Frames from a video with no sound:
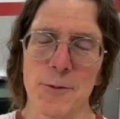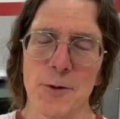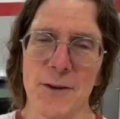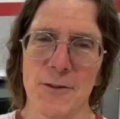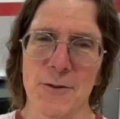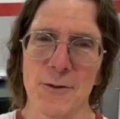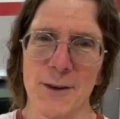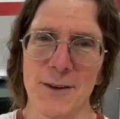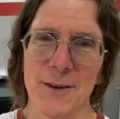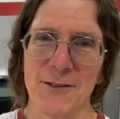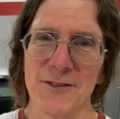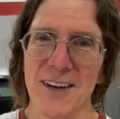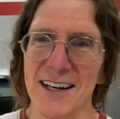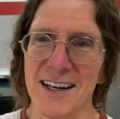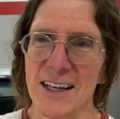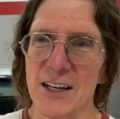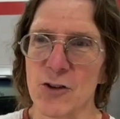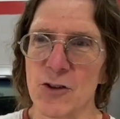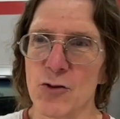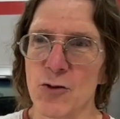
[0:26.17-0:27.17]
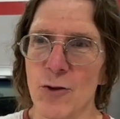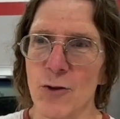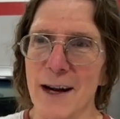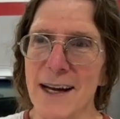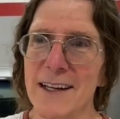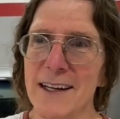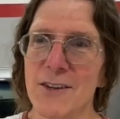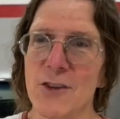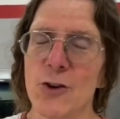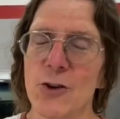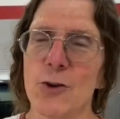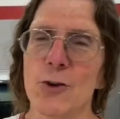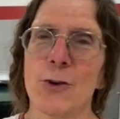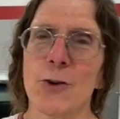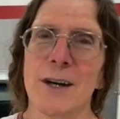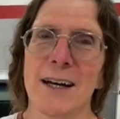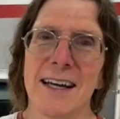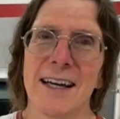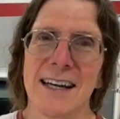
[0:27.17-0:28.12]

we've, we've got a great new